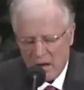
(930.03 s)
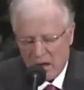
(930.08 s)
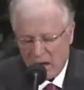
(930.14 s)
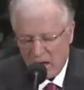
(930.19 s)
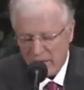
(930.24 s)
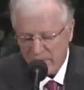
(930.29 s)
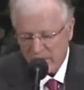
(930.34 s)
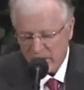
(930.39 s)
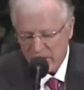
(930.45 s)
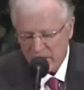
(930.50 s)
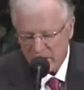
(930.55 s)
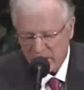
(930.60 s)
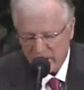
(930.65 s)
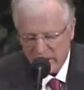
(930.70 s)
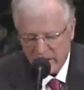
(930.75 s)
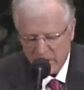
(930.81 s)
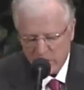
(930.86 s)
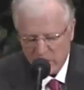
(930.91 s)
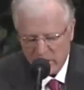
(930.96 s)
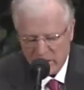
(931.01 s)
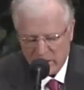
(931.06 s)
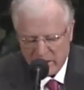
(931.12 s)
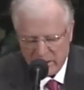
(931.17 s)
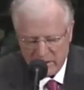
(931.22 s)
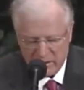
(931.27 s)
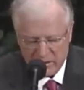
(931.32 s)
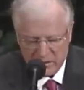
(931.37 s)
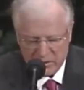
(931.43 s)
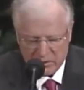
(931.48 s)
Obviously, we
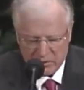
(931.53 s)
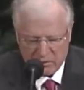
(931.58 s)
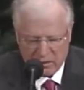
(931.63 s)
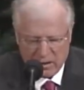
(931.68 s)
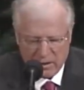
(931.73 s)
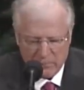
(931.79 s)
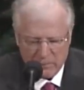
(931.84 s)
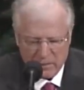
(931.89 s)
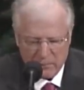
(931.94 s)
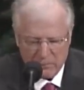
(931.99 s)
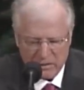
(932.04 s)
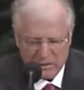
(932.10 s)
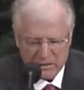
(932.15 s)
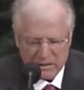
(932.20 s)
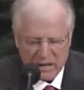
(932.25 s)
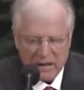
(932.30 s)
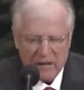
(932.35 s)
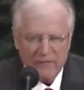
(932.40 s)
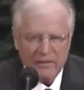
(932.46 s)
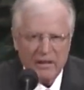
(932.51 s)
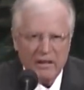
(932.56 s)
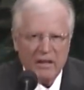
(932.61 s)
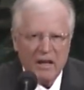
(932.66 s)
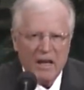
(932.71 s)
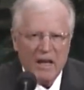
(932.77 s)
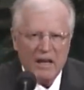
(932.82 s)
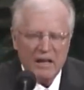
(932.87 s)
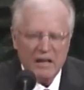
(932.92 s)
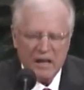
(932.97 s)
can describe them as
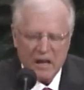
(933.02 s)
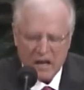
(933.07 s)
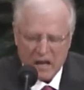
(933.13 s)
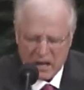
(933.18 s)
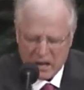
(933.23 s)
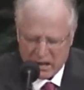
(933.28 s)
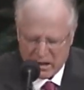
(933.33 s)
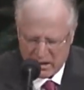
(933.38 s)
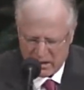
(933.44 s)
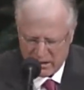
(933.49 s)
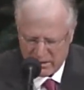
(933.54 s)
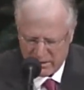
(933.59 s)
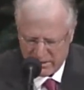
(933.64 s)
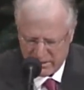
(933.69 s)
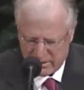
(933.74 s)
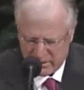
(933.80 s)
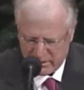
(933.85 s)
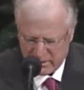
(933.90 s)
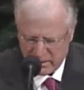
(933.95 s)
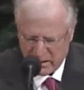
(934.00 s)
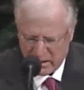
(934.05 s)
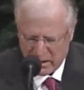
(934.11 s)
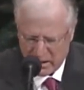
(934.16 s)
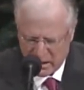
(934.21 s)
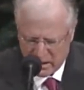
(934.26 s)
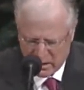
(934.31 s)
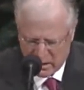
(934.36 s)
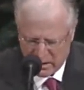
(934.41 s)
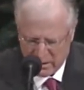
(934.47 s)
having a hard
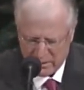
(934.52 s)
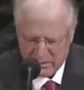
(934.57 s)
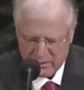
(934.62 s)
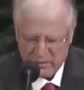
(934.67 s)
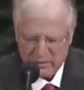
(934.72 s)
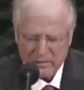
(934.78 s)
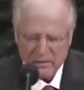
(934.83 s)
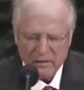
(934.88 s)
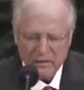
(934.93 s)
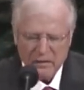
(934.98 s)
heart.